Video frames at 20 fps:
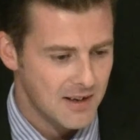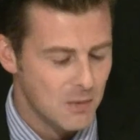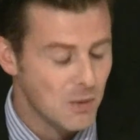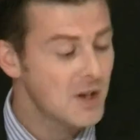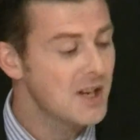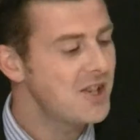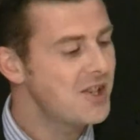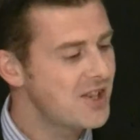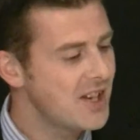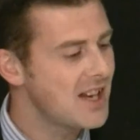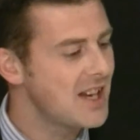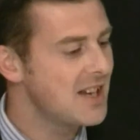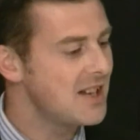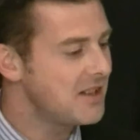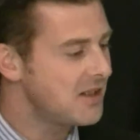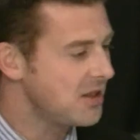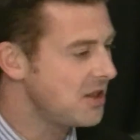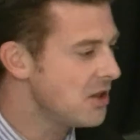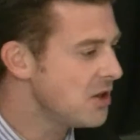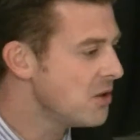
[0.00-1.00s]
What he's
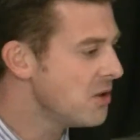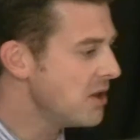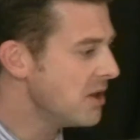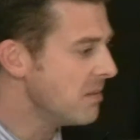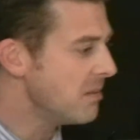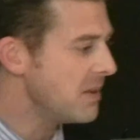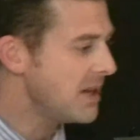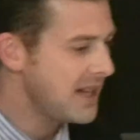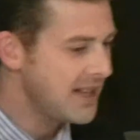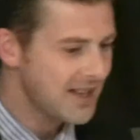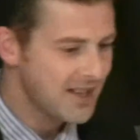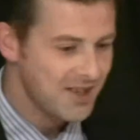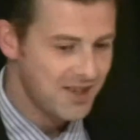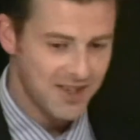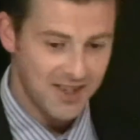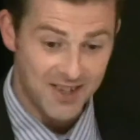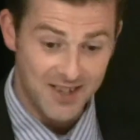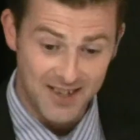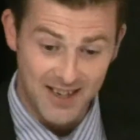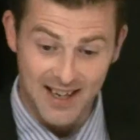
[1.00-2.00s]
saying to you and to me is
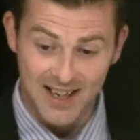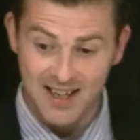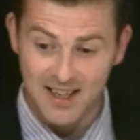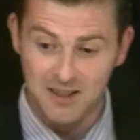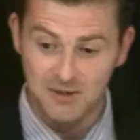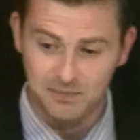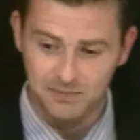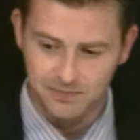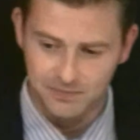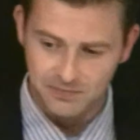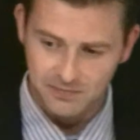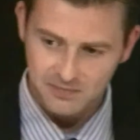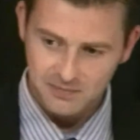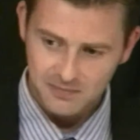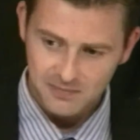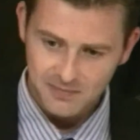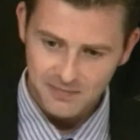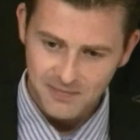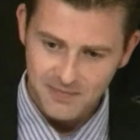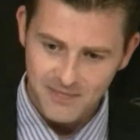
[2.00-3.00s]
he's saying,
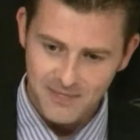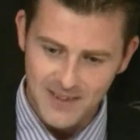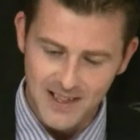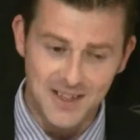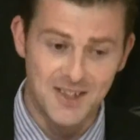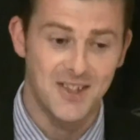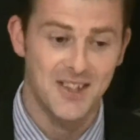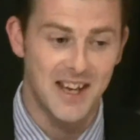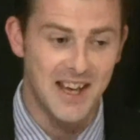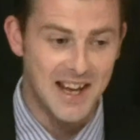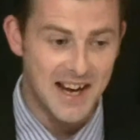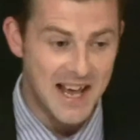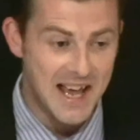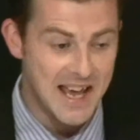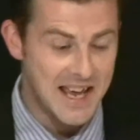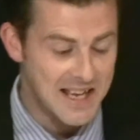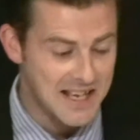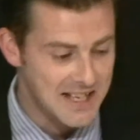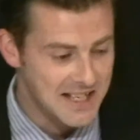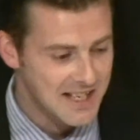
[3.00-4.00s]
he's saying,
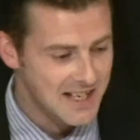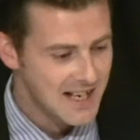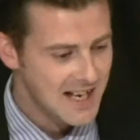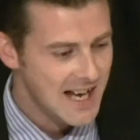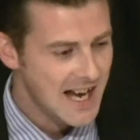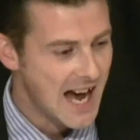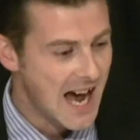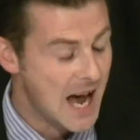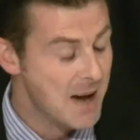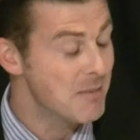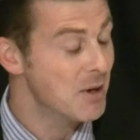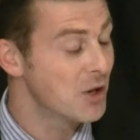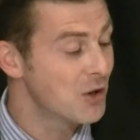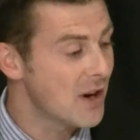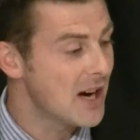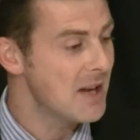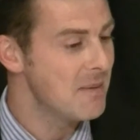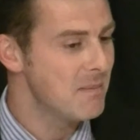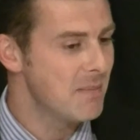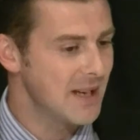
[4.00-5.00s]
hey, I'm a
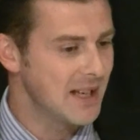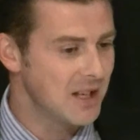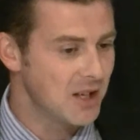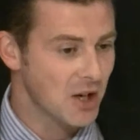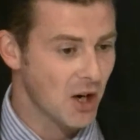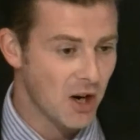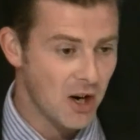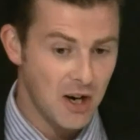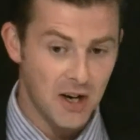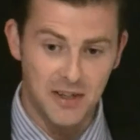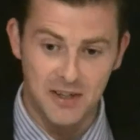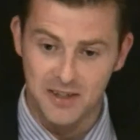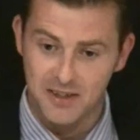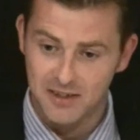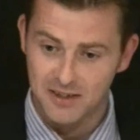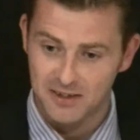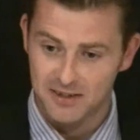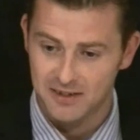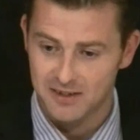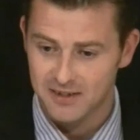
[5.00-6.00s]
great big God.
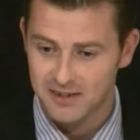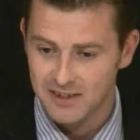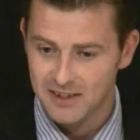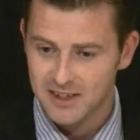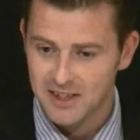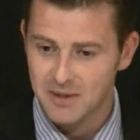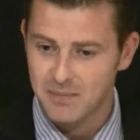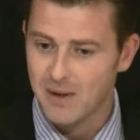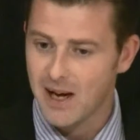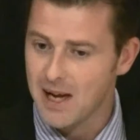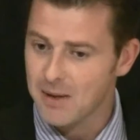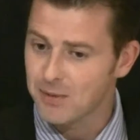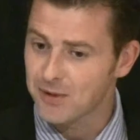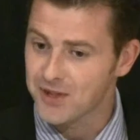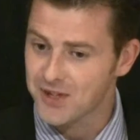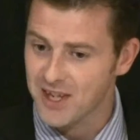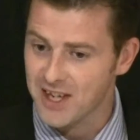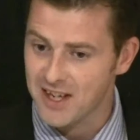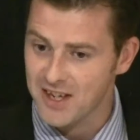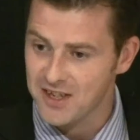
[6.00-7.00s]
The Bible
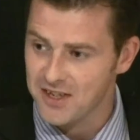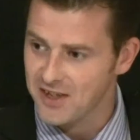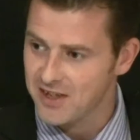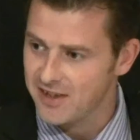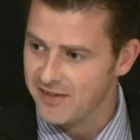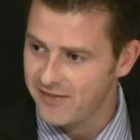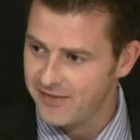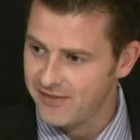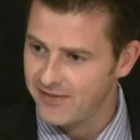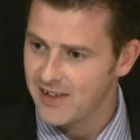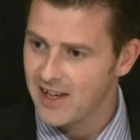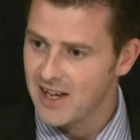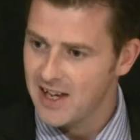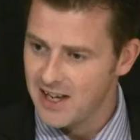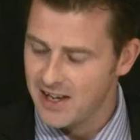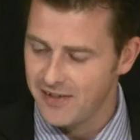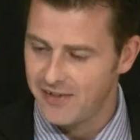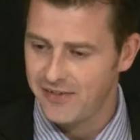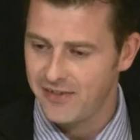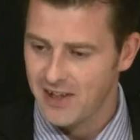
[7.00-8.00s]
says that if,
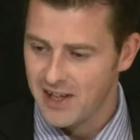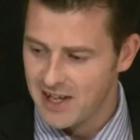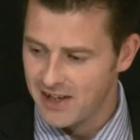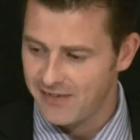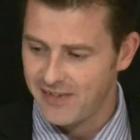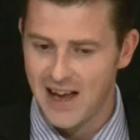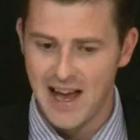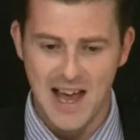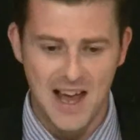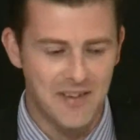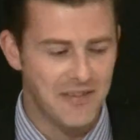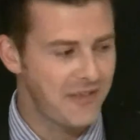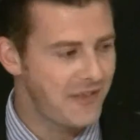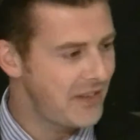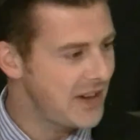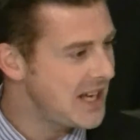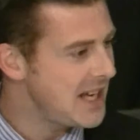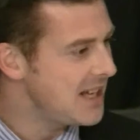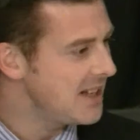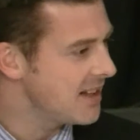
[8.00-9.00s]
if, if I had
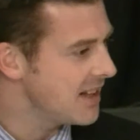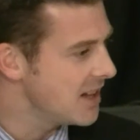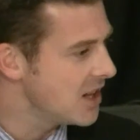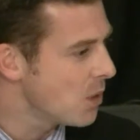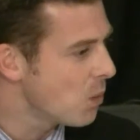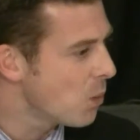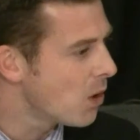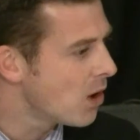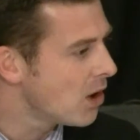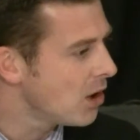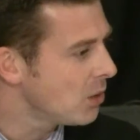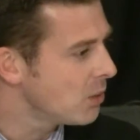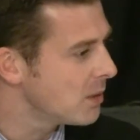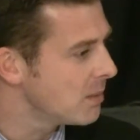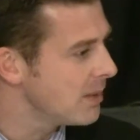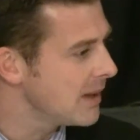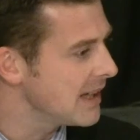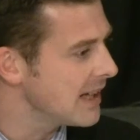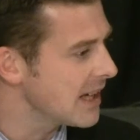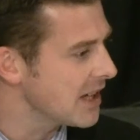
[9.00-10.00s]
feet, then the world
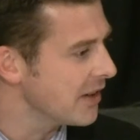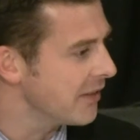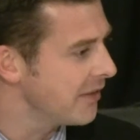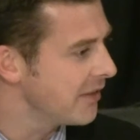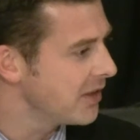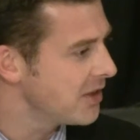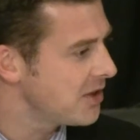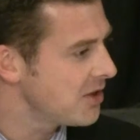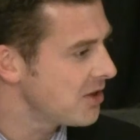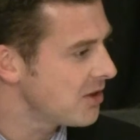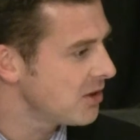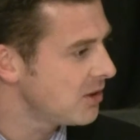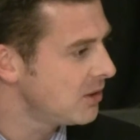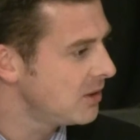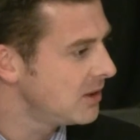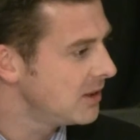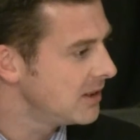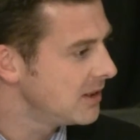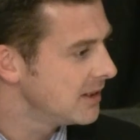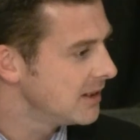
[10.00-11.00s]
would be like a footstool.
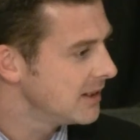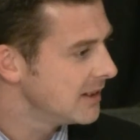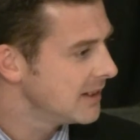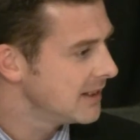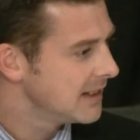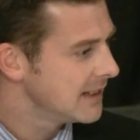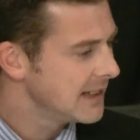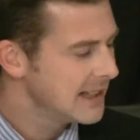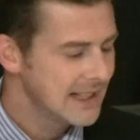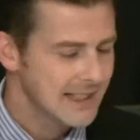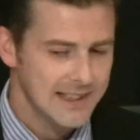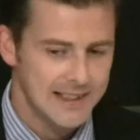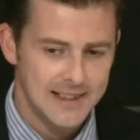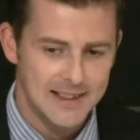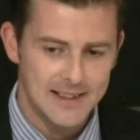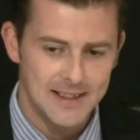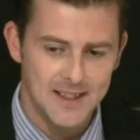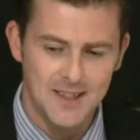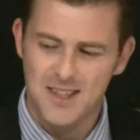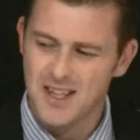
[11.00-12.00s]

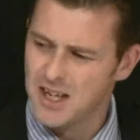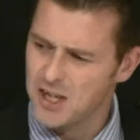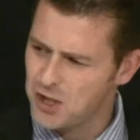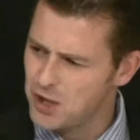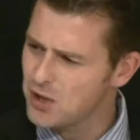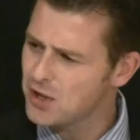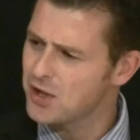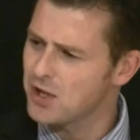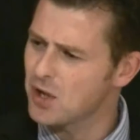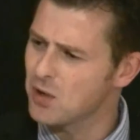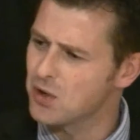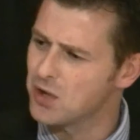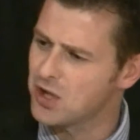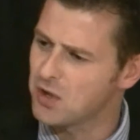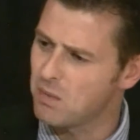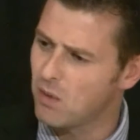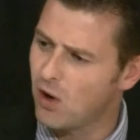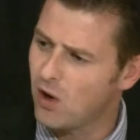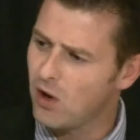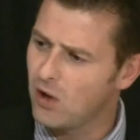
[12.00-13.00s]
He says, you're so
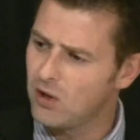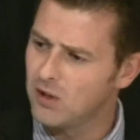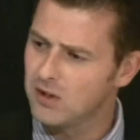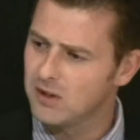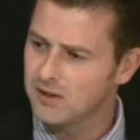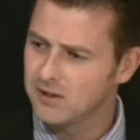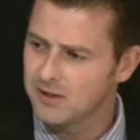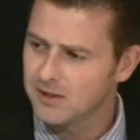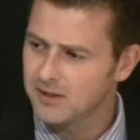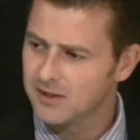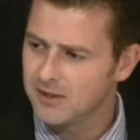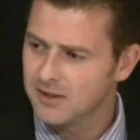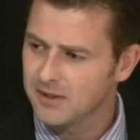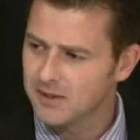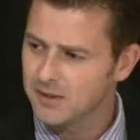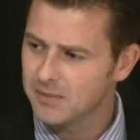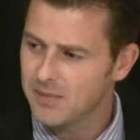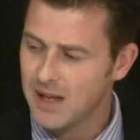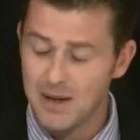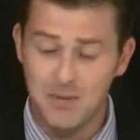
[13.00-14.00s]
small.
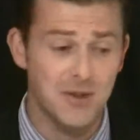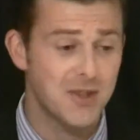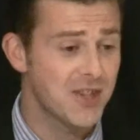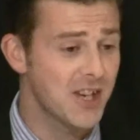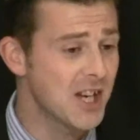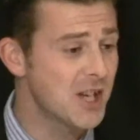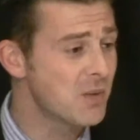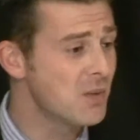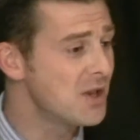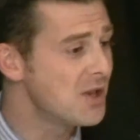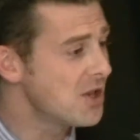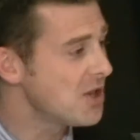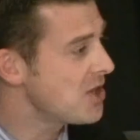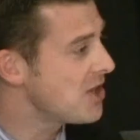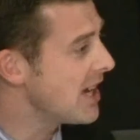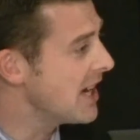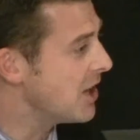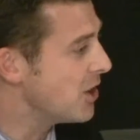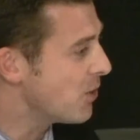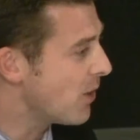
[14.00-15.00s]
The Bible says we're
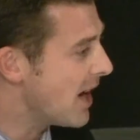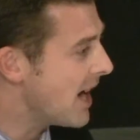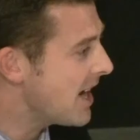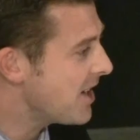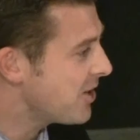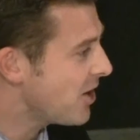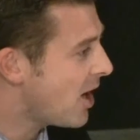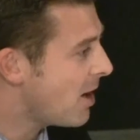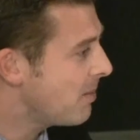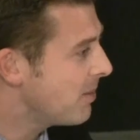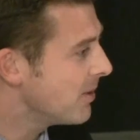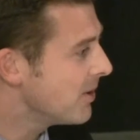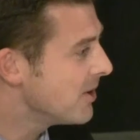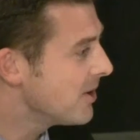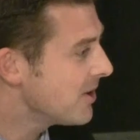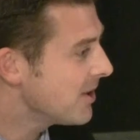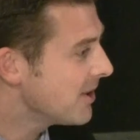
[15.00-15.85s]
just like grasshoppers.